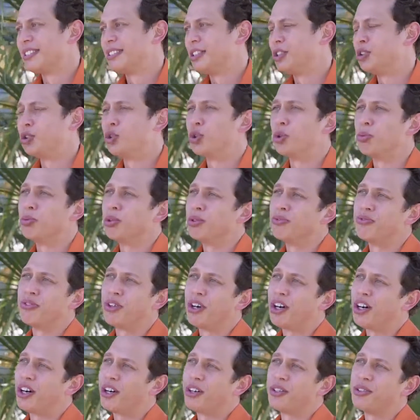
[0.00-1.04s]
your normal
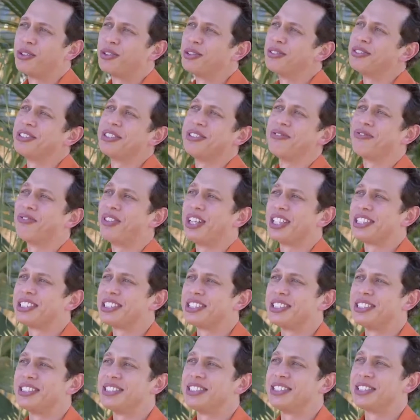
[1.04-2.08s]
viral
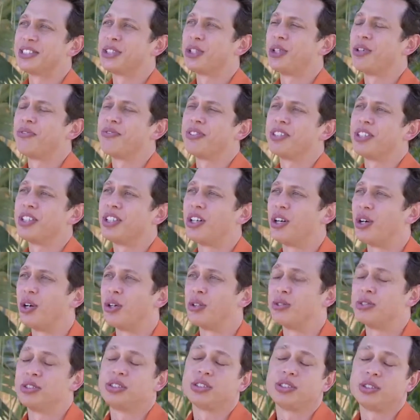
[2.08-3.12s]
infections, your cough and
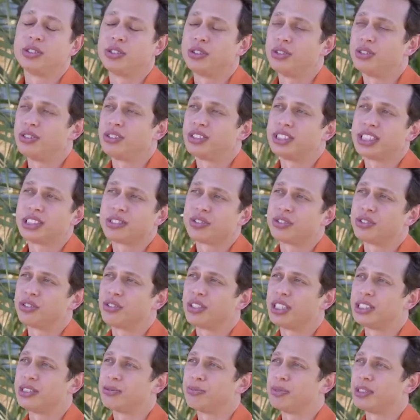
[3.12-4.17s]
colds to sexual
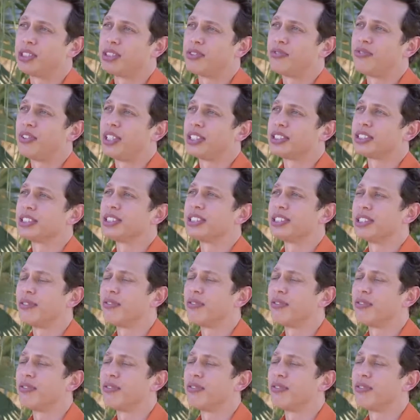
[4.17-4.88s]
transmitted infections.